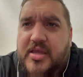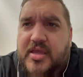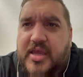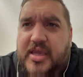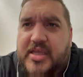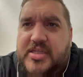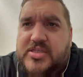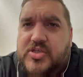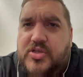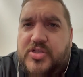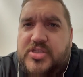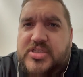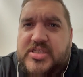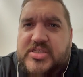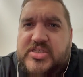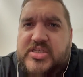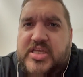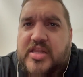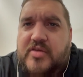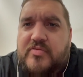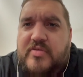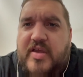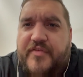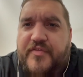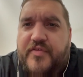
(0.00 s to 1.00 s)
it's good to see
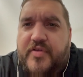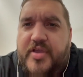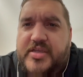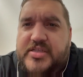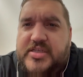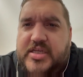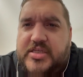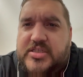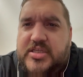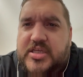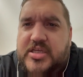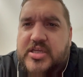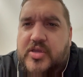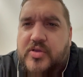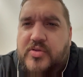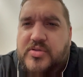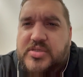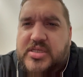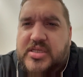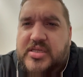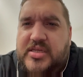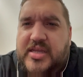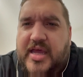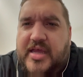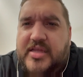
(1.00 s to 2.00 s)
the referees actually
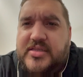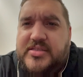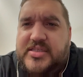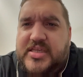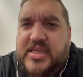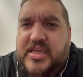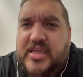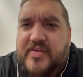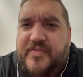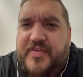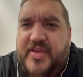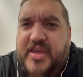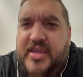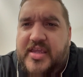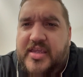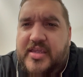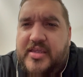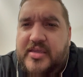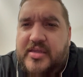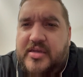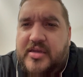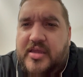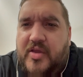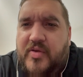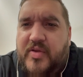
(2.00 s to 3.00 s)
using that TV.
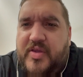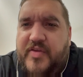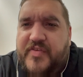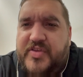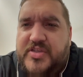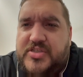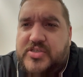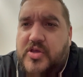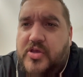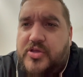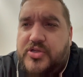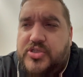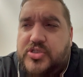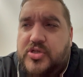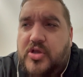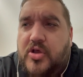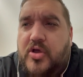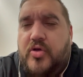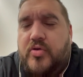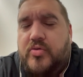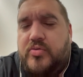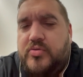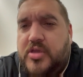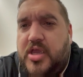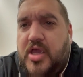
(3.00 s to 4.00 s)
You know, if he's not
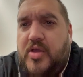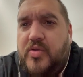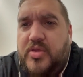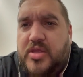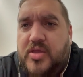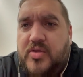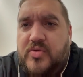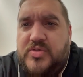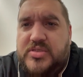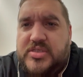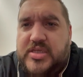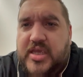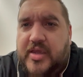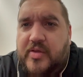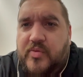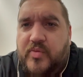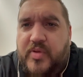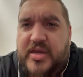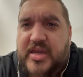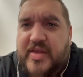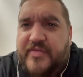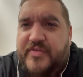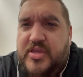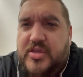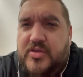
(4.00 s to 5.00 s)
sure, go use it. We
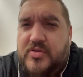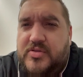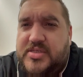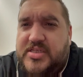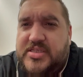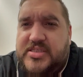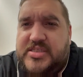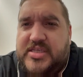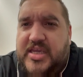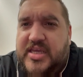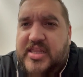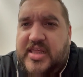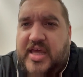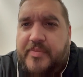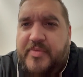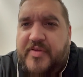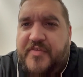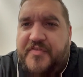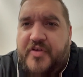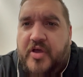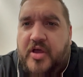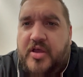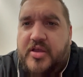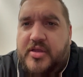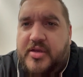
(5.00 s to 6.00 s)
never used to see that
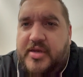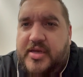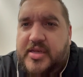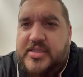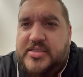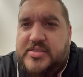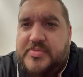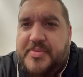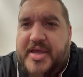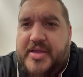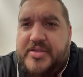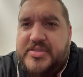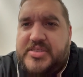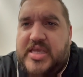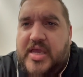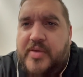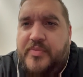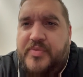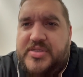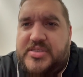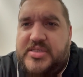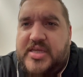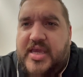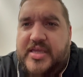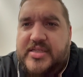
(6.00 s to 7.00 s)
before, and it's about time
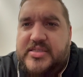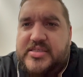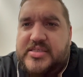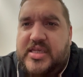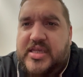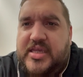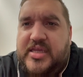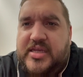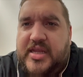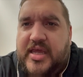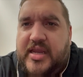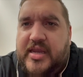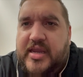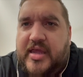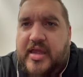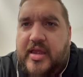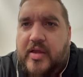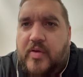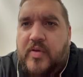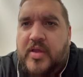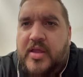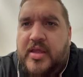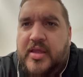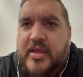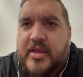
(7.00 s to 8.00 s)
we started seeing that
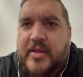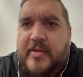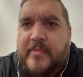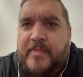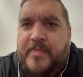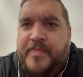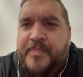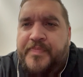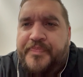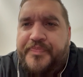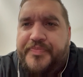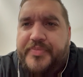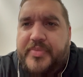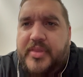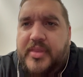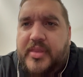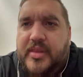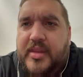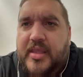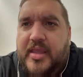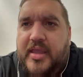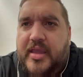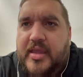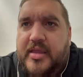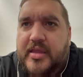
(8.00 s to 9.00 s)
now.
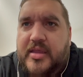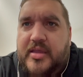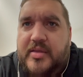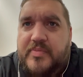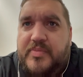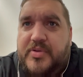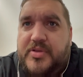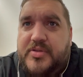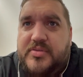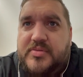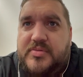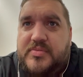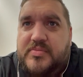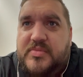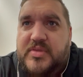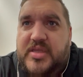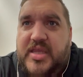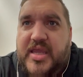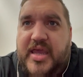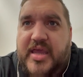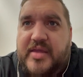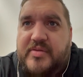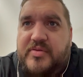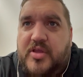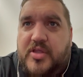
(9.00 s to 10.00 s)
But,
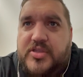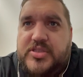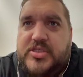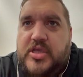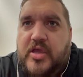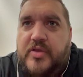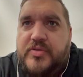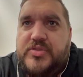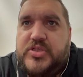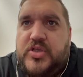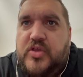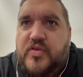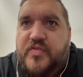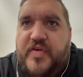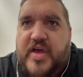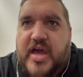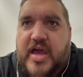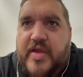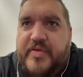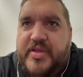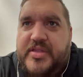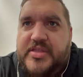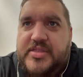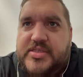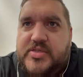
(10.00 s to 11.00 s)
yeah, not to go too
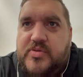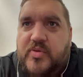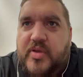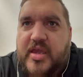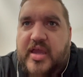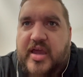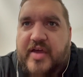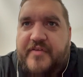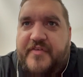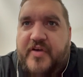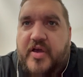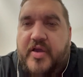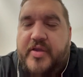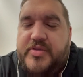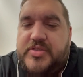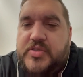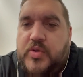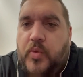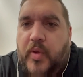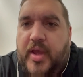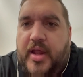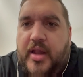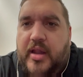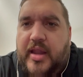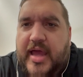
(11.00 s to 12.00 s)
far into it, I thought it was a
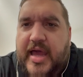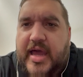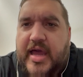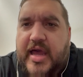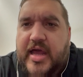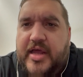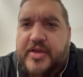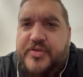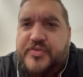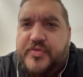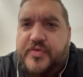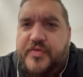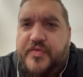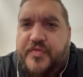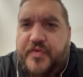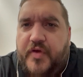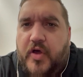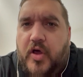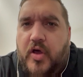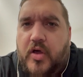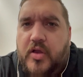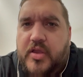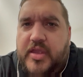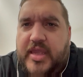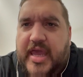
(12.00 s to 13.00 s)
well
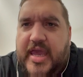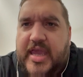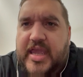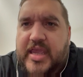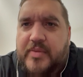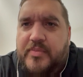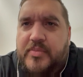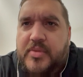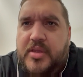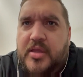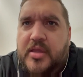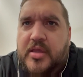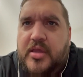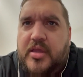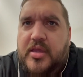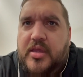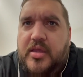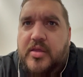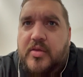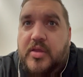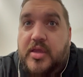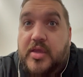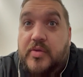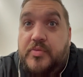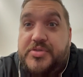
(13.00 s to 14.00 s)
hard-fought game.
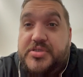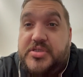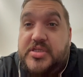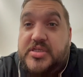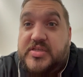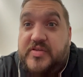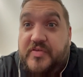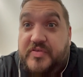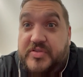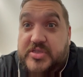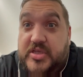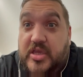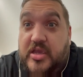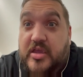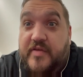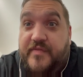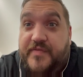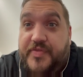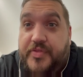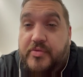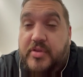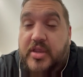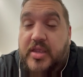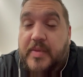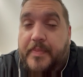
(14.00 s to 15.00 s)
It was a deserved
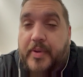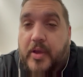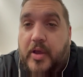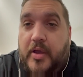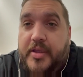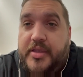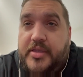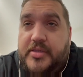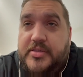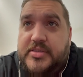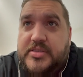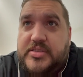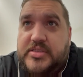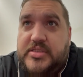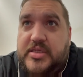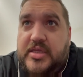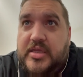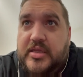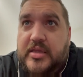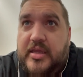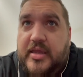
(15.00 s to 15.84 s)
3 points.